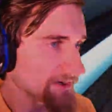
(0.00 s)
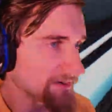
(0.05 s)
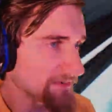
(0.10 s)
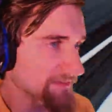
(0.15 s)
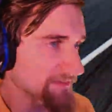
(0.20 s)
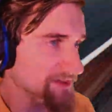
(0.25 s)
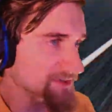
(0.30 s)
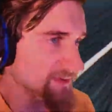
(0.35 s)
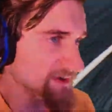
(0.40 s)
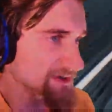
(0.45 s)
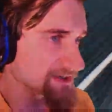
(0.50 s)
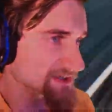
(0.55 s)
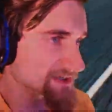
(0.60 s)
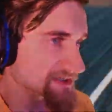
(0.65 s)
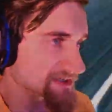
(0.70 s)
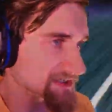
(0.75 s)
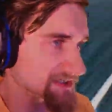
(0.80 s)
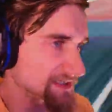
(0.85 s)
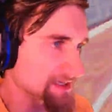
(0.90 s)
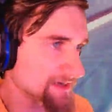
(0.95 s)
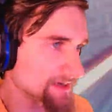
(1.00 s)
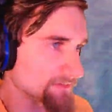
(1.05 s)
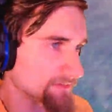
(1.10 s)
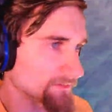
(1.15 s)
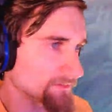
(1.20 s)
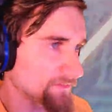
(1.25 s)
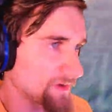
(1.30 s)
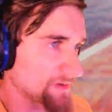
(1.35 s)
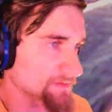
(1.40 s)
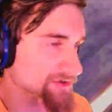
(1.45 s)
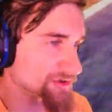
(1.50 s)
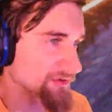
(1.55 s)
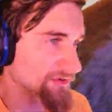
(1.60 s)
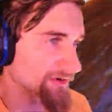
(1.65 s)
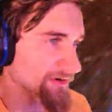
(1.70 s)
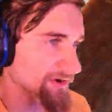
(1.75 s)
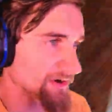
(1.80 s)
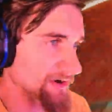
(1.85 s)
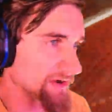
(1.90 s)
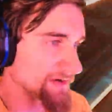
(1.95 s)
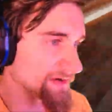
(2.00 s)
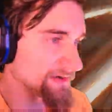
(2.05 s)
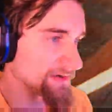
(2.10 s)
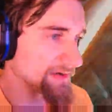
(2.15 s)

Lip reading: this way just to see what was going on.